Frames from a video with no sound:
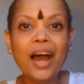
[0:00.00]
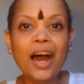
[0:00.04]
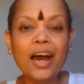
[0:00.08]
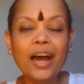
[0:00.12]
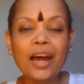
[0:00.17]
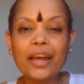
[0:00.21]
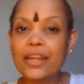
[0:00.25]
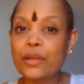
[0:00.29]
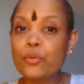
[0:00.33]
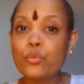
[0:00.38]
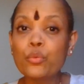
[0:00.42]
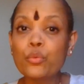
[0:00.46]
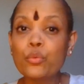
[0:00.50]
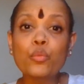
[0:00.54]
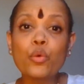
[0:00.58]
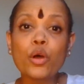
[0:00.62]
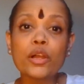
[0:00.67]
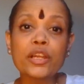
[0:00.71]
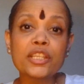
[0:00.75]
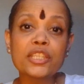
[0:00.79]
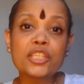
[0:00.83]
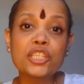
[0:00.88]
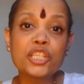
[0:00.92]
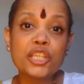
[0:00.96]
and I wouldn't
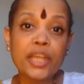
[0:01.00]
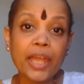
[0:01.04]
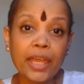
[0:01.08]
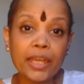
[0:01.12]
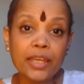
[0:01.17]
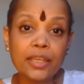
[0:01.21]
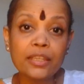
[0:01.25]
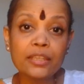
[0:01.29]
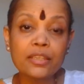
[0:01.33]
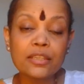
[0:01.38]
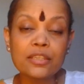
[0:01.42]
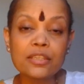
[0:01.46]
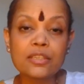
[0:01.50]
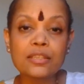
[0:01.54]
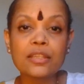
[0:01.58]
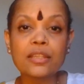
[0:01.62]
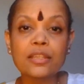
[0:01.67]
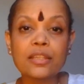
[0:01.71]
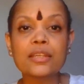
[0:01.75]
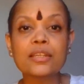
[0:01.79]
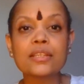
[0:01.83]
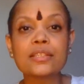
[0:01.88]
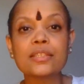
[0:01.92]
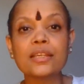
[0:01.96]
want to change
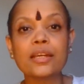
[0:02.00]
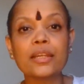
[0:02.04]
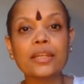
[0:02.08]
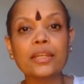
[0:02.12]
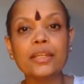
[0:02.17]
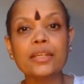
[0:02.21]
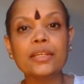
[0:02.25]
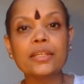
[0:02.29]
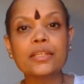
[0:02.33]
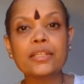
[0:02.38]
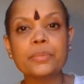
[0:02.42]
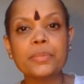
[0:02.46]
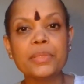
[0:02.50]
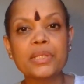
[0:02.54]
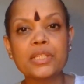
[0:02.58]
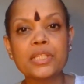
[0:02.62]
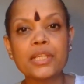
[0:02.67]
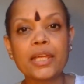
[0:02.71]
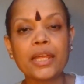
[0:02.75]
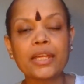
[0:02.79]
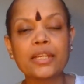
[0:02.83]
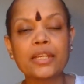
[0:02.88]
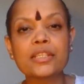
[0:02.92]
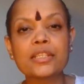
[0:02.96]
the things that needed to
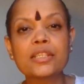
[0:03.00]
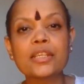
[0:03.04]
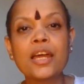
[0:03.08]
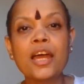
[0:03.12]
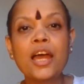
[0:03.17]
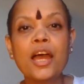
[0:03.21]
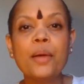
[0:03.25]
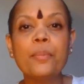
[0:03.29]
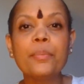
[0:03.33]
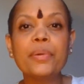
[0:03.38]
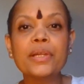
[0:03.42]
be changed.